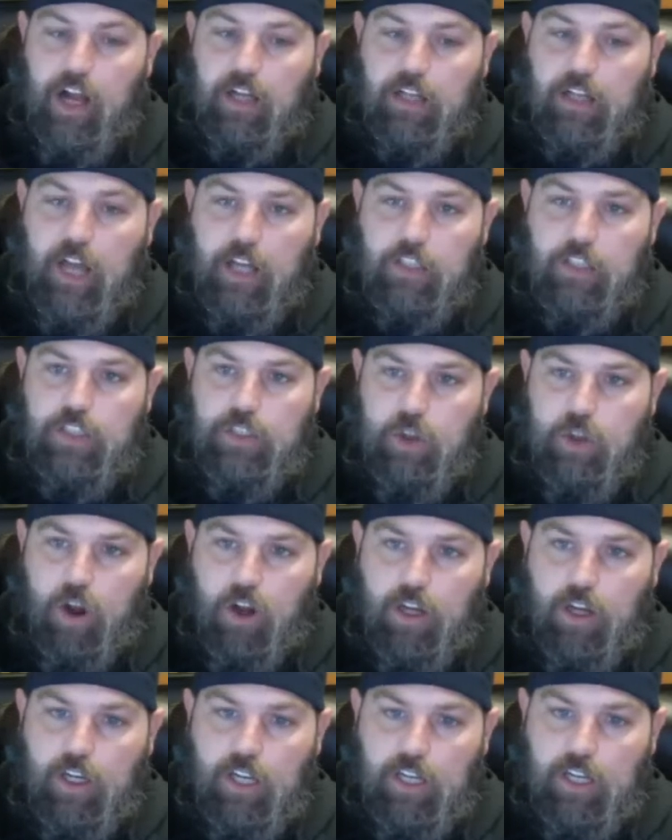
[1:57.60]
kind of
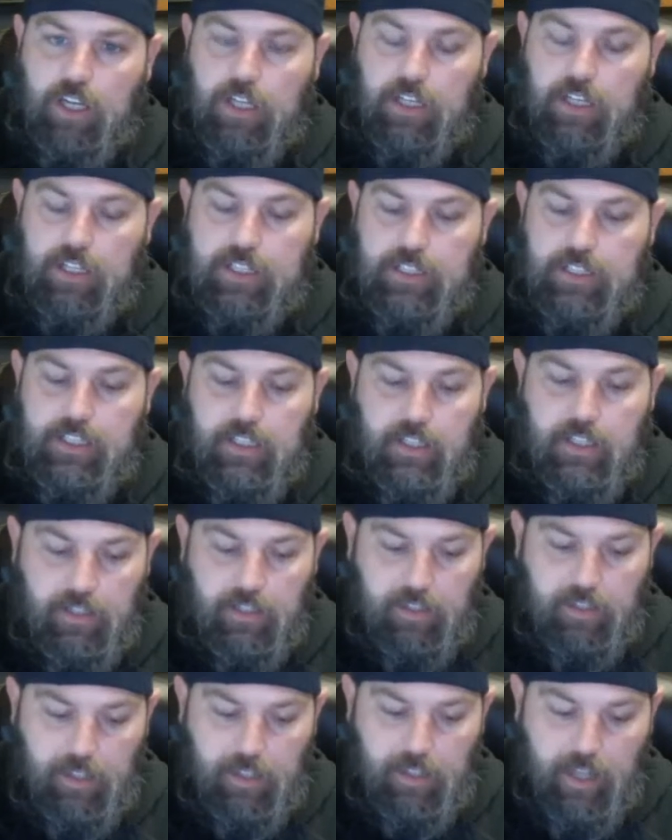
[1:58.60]
started into this.
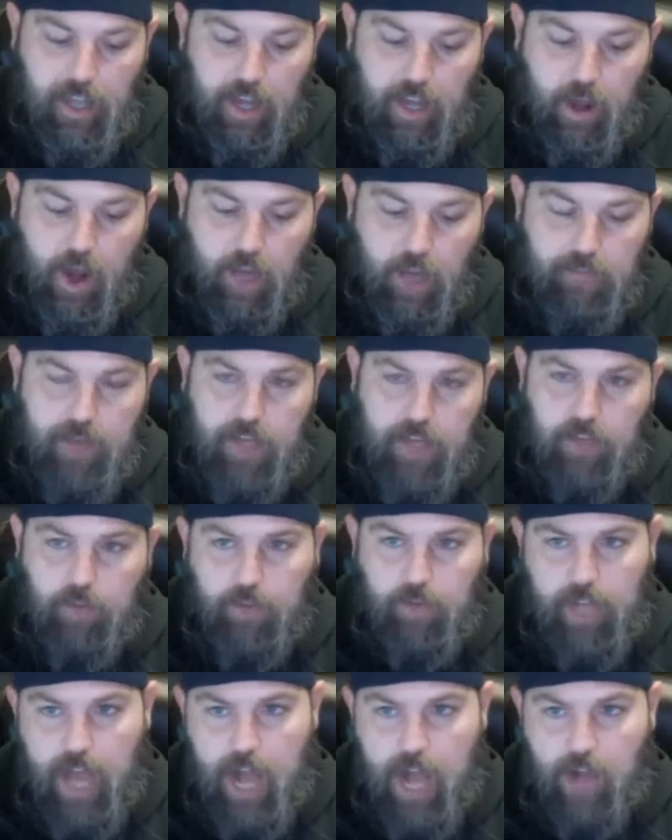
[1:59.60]
Augmented
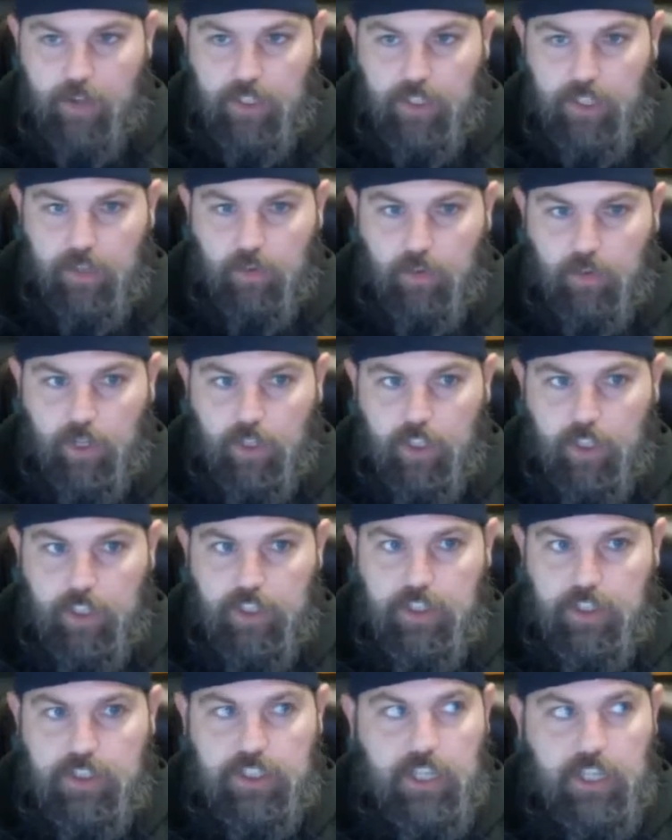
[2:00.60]
reality really
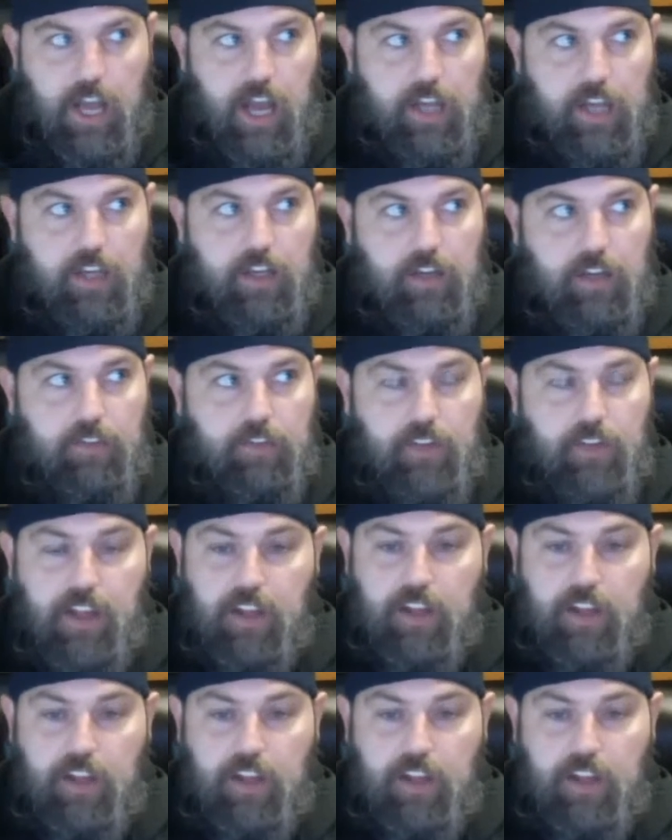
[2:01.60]
just kind of